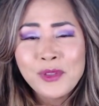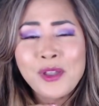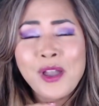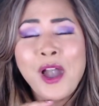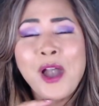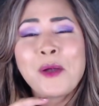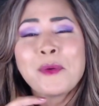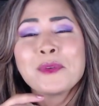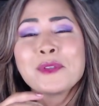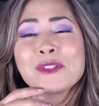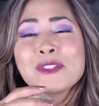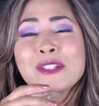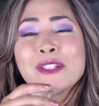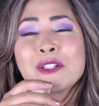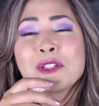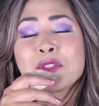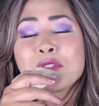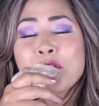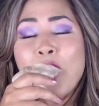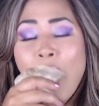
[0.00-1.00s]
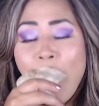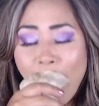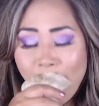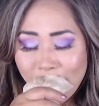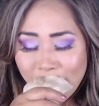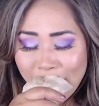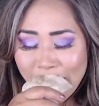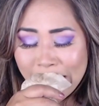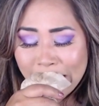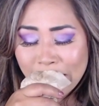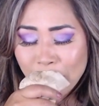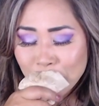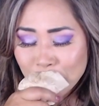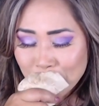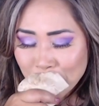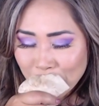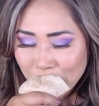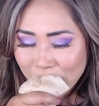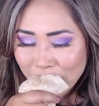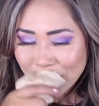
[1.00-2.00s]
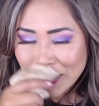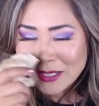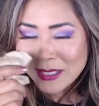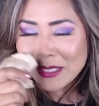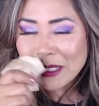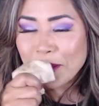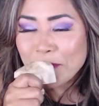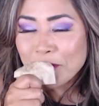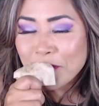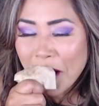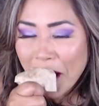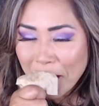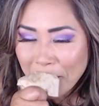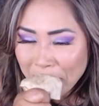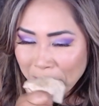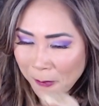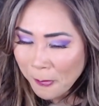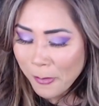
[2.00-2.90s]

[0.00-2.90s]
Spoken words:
I was gonna talk and I was chewing at the same time.